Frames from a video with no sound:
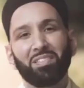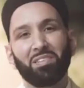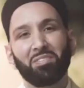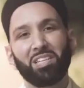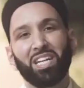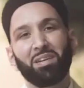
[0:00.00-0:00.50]

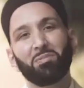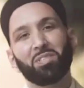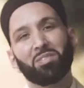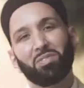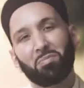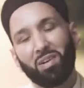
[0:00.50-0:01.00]
they're the
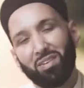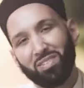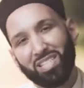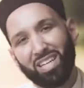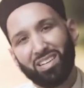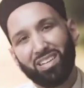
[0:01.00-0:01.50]
neighbors of the
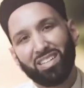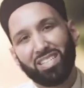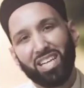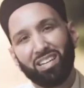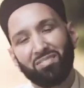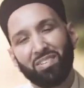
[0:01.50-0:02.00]
Prophet
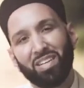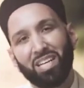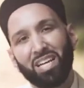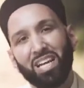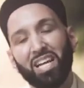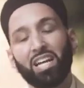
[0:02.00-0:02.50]

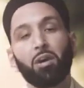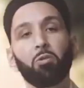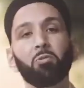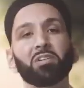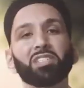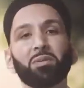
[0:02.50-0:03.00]
Now,
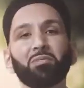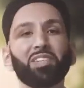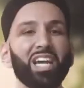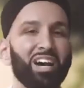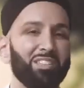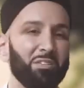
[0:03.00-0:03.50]
who are some of
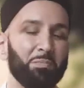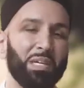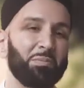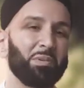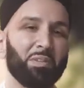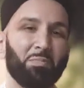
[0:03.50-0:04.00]
the other
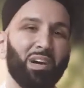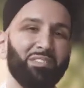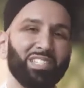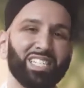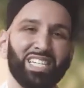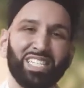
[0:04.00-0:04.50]
people the
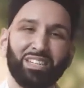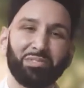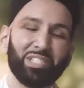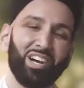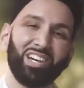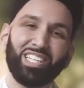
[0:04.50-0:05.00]
Prophet
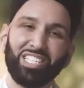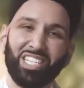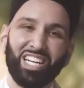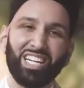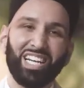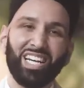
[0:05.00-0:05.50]
saw in
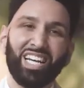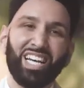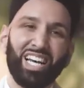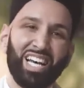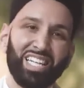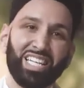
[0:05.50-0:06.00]
Jannah
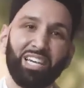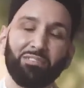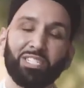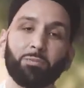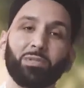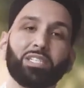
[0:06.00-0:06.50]
and
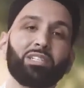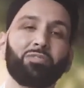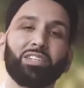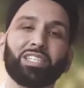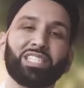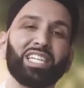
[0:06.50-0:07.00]
gave us
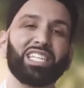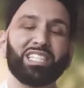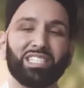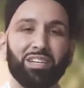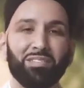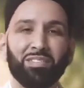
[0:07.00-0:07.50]
specific
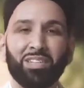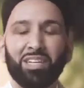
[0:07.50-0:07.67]
scenes of?